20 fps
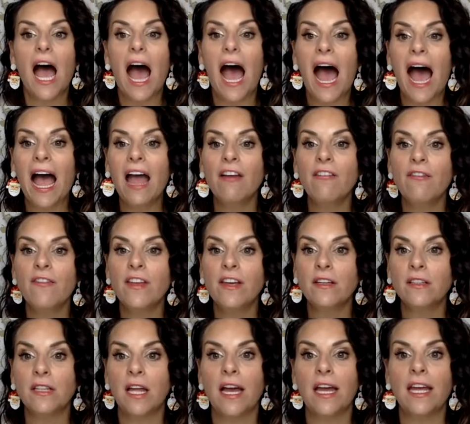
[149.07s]
I
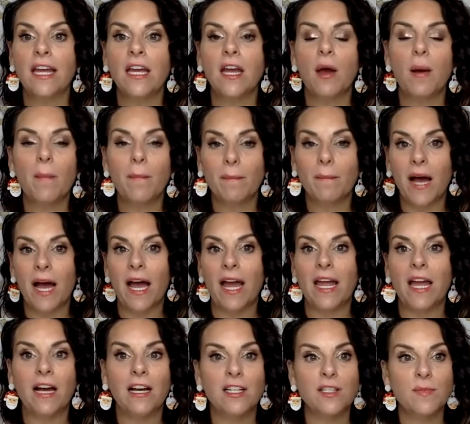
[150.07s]
feel like my
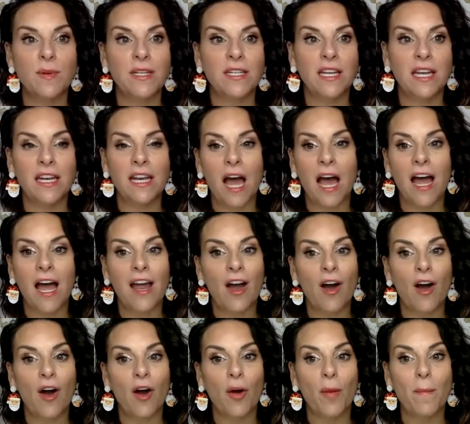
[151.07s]
husband and I
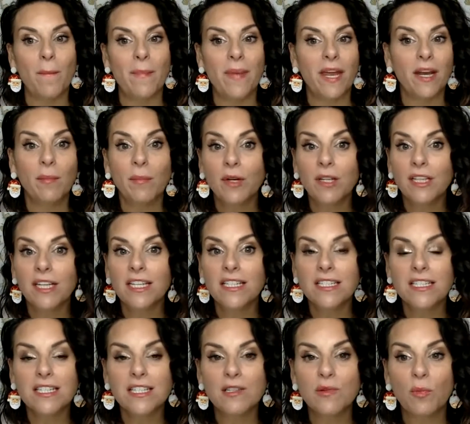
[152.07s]
are
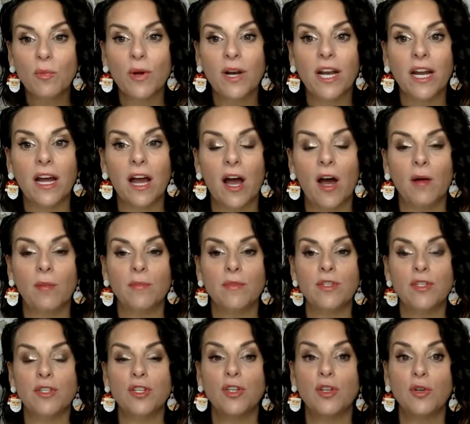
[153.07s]
minimalists when it comes
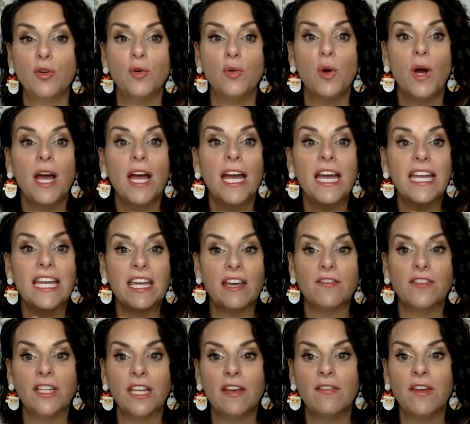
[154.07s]
to
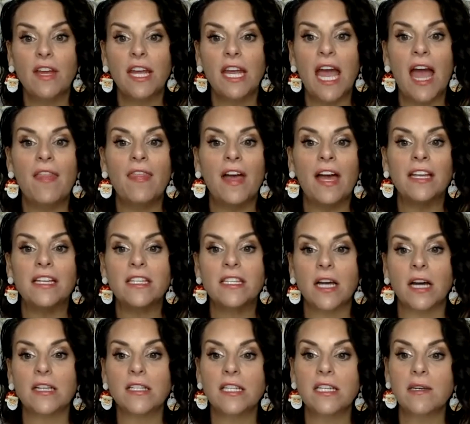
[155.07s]
gift giving, and that
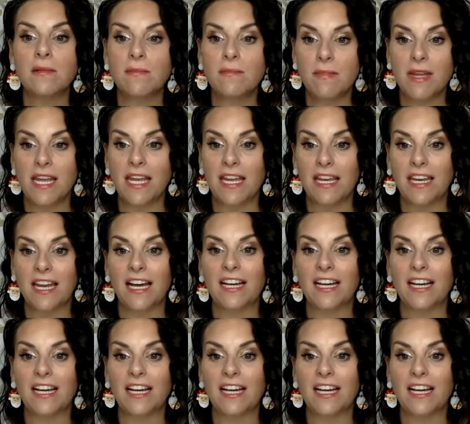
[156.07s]
doesn't mean,